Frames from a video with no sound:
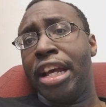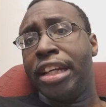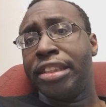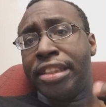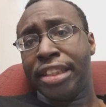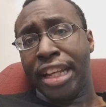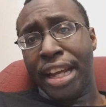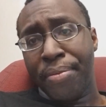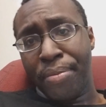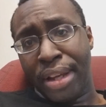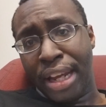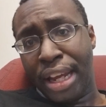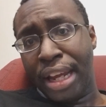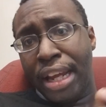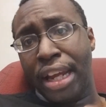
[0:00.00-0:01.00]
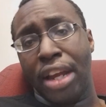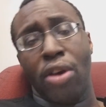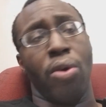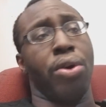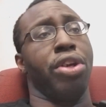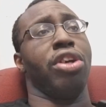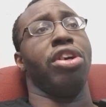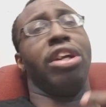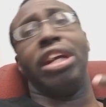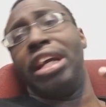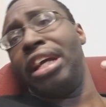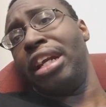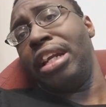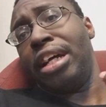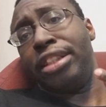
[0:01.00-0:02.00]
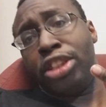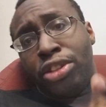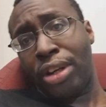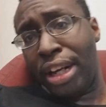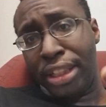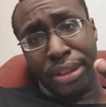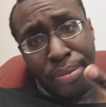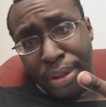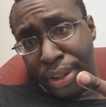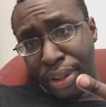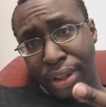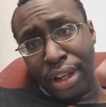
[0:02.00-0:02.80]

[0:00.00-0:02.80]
Skim key, or you're going to get a transmitter.